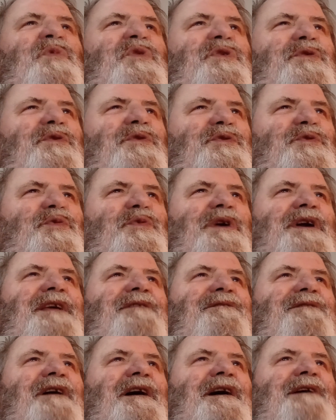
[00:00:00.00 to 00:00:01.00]
to
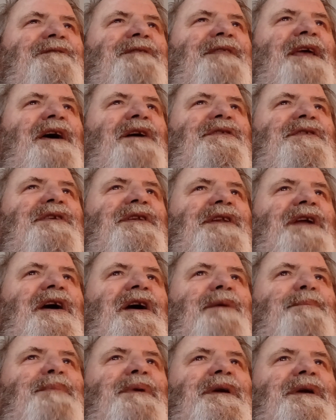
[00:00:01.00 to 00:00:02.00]
25,000
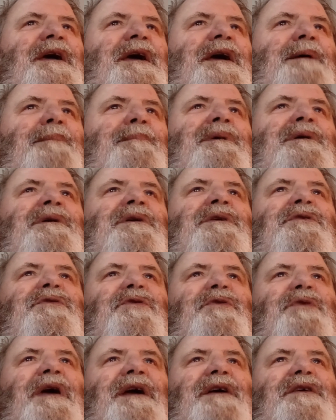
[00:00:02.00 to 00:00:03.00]
RPM
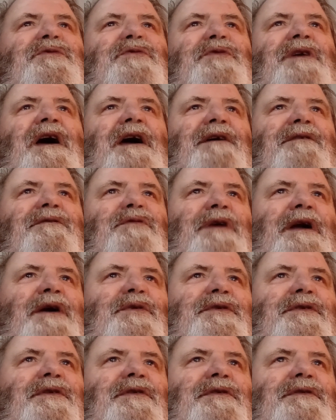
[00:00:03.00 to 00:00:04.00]
direct drive
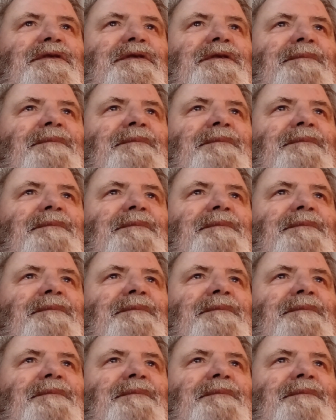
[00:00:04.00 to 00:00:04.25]
routers.